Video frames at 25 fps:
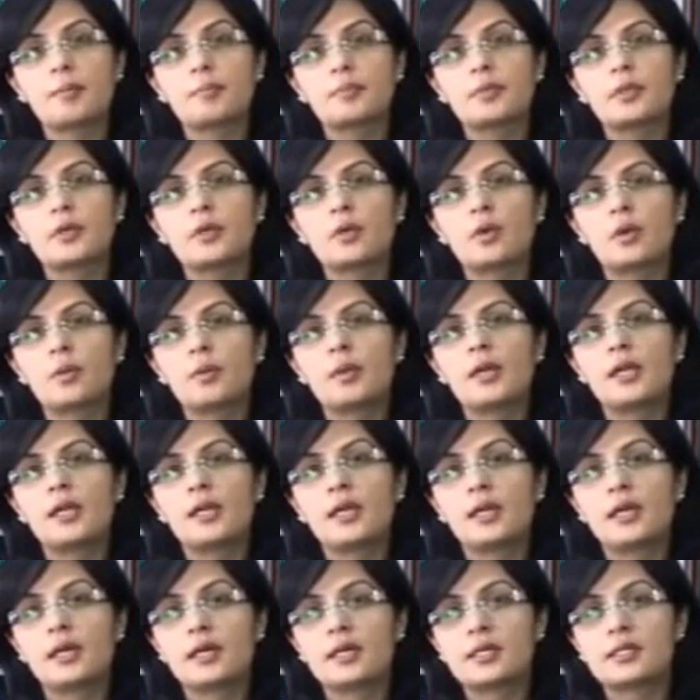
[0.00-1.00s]
up the global
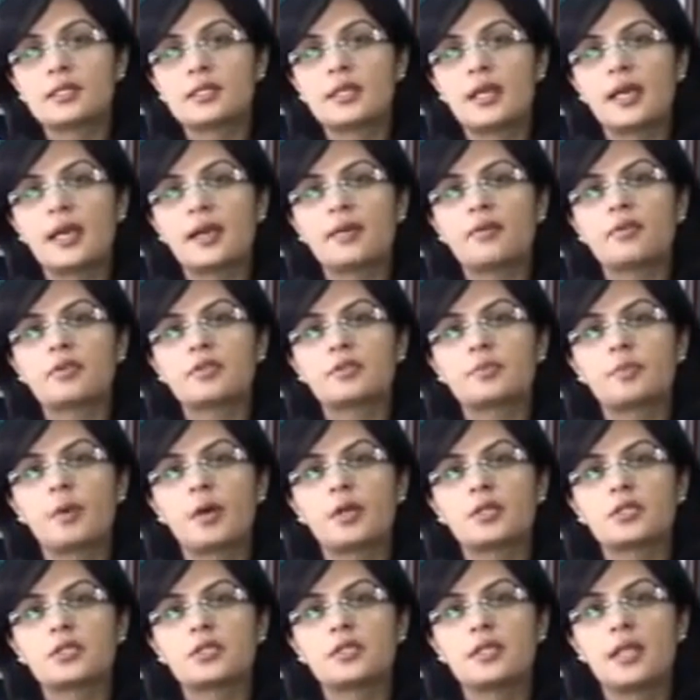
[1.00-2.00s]
alert and
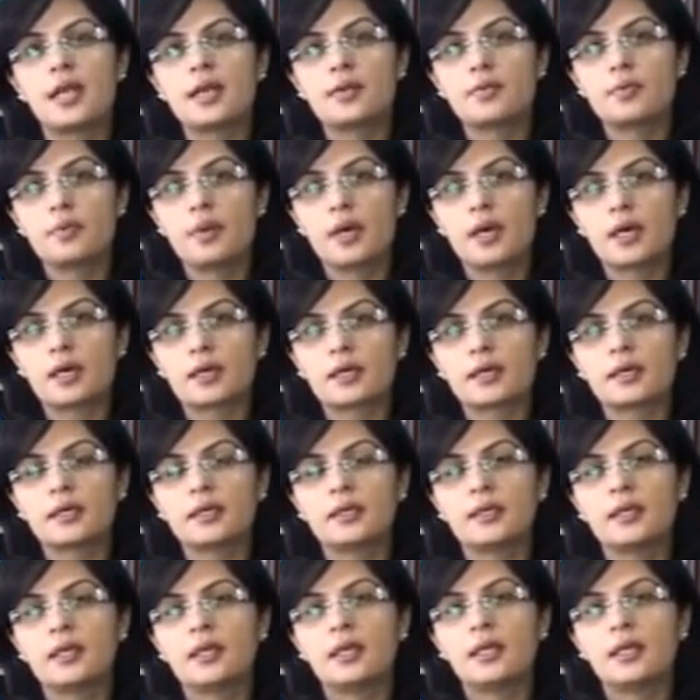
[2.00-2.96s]
response network